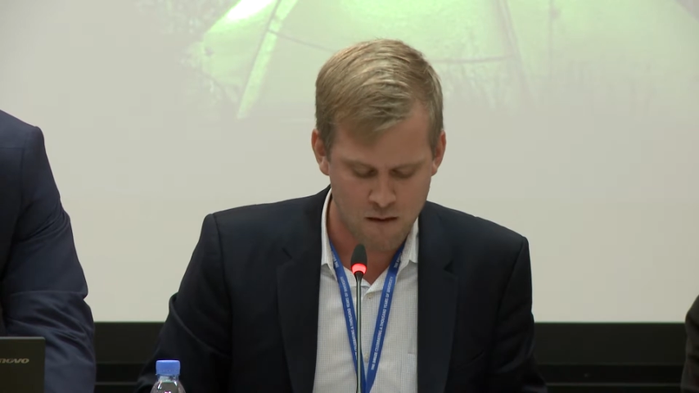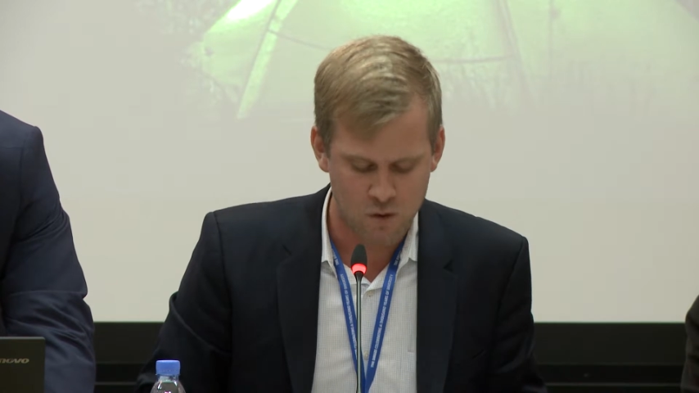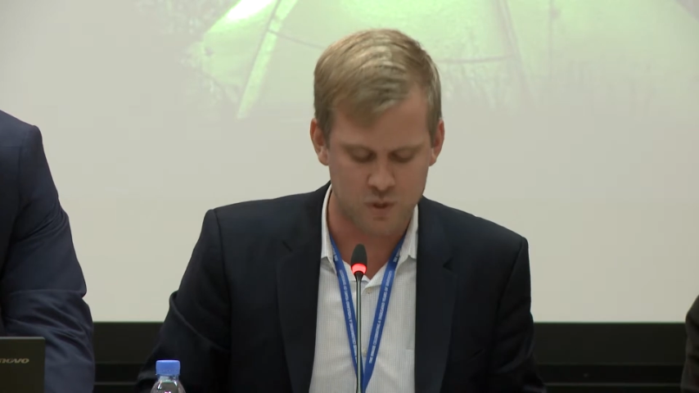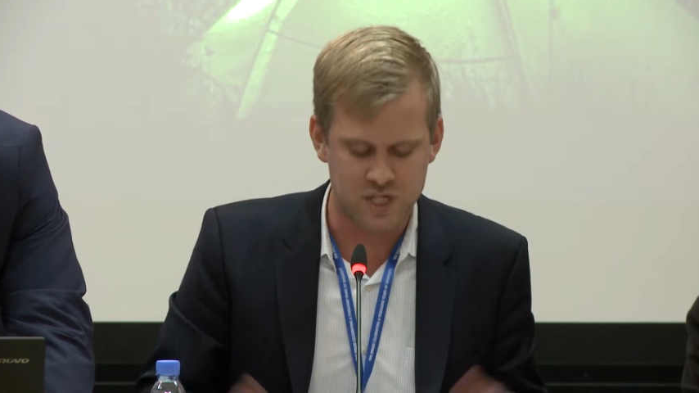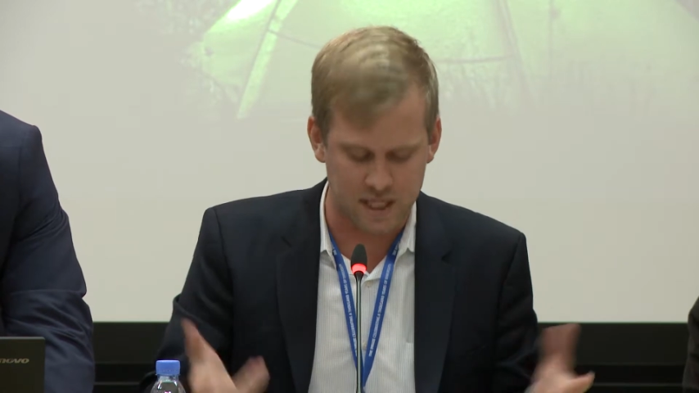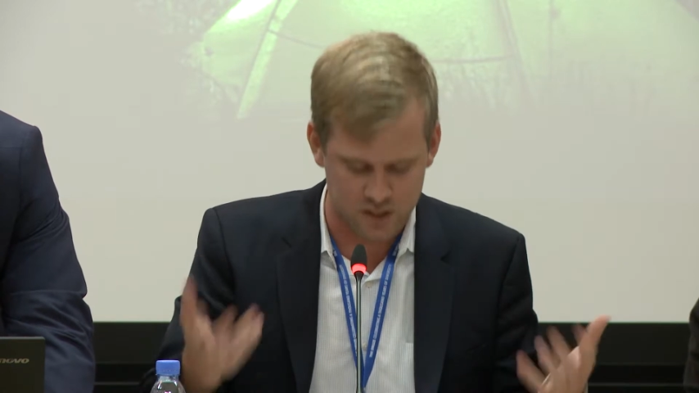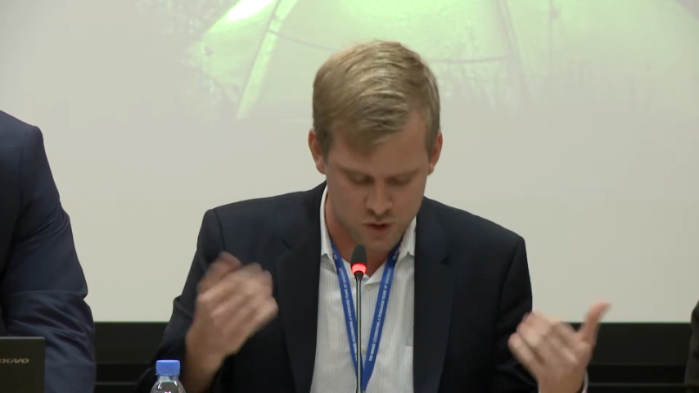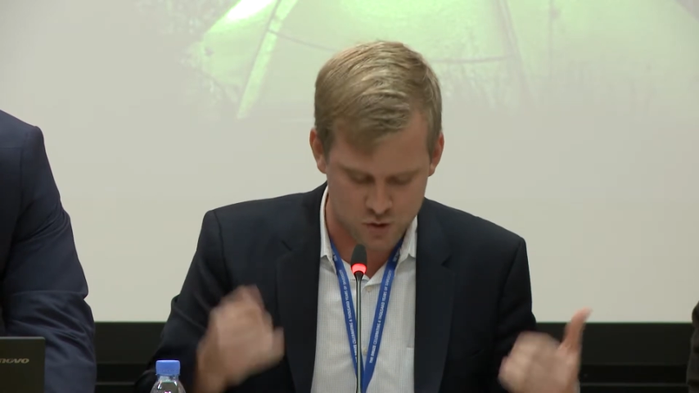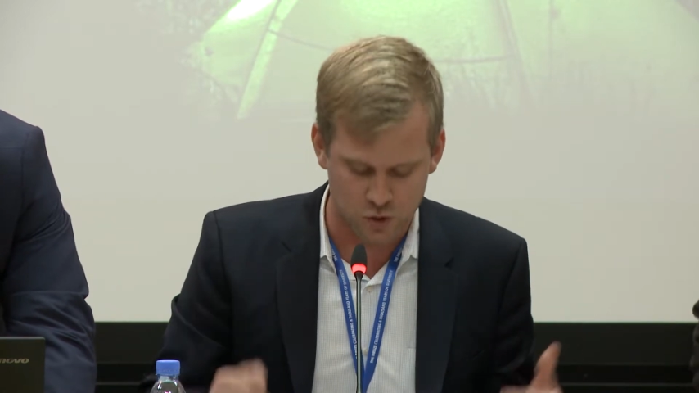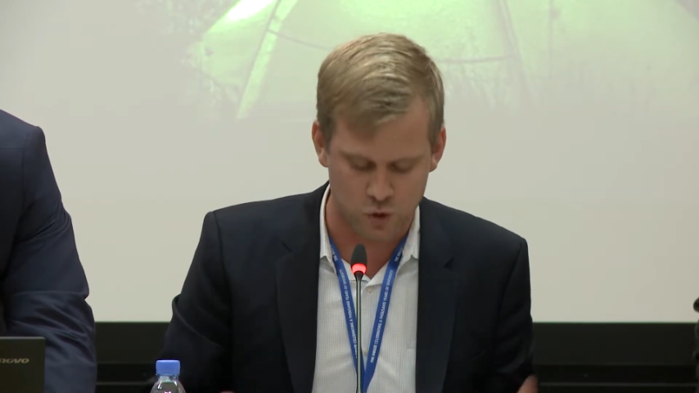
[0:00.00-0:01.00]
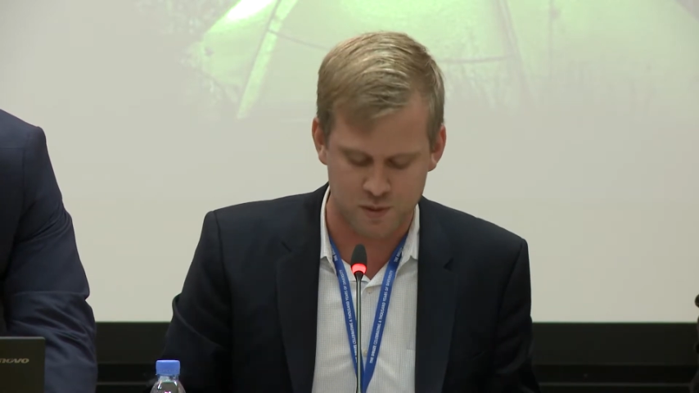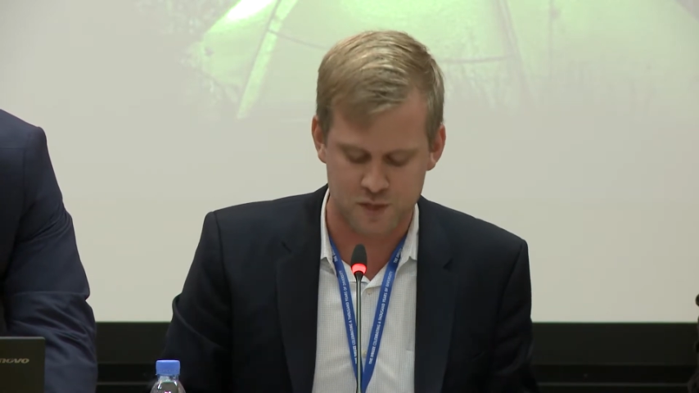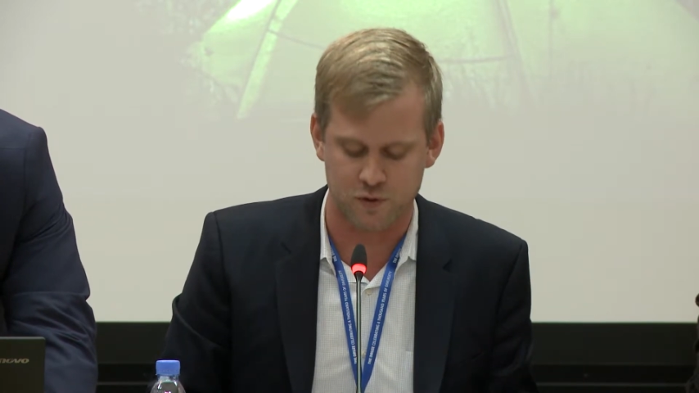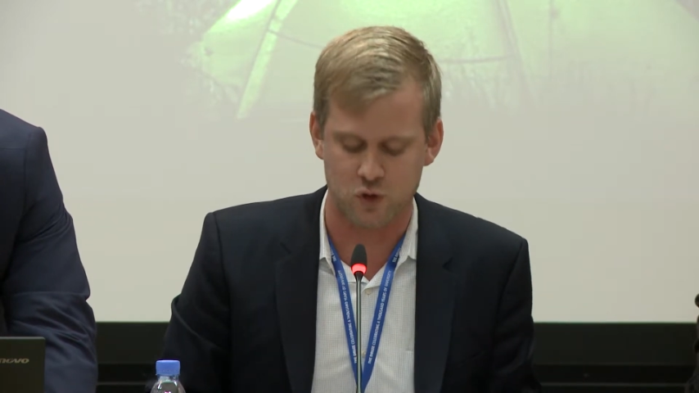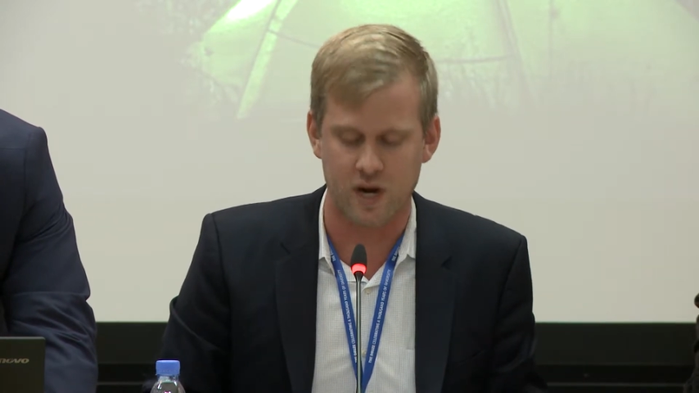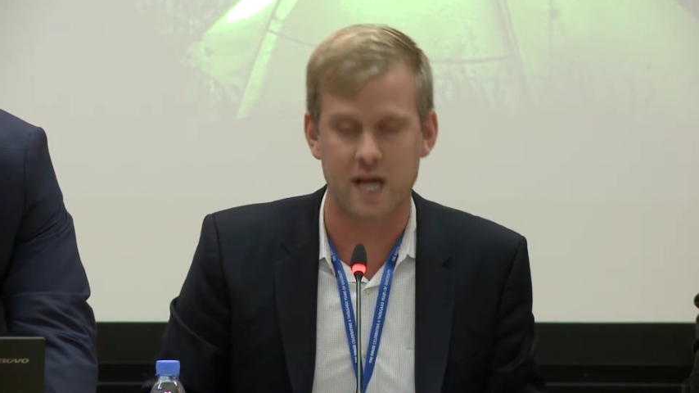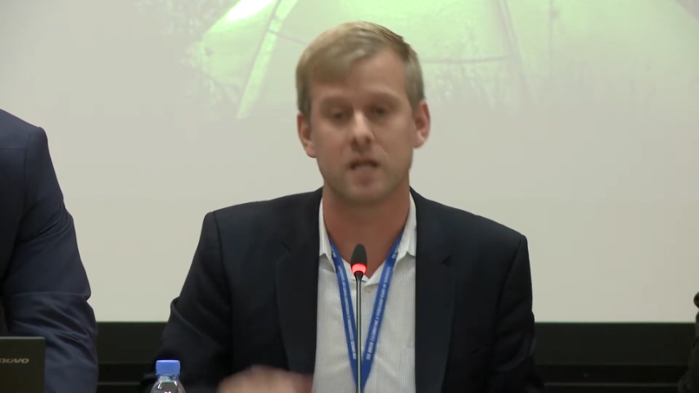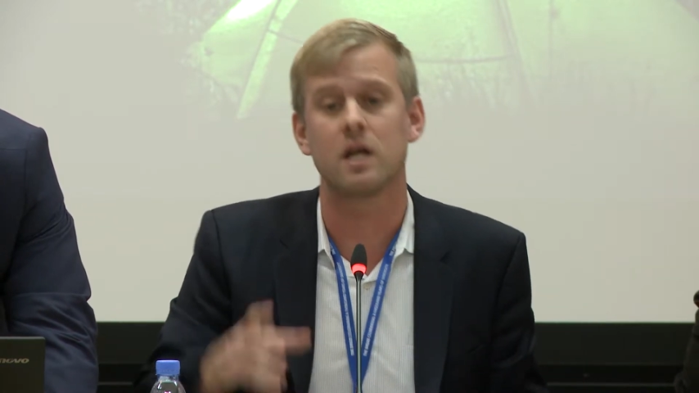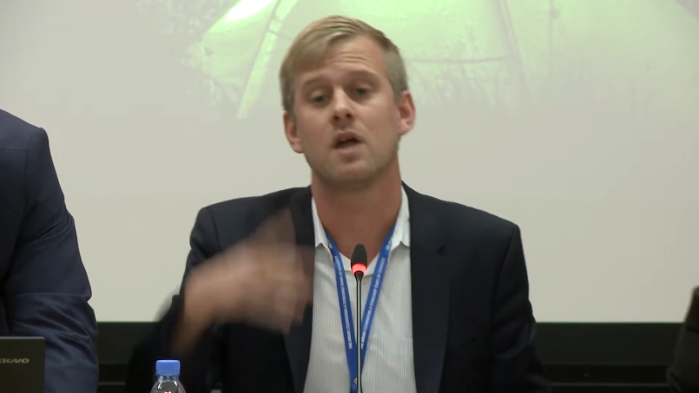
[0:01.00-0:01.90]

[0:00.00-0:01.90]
We take these groupings for granted.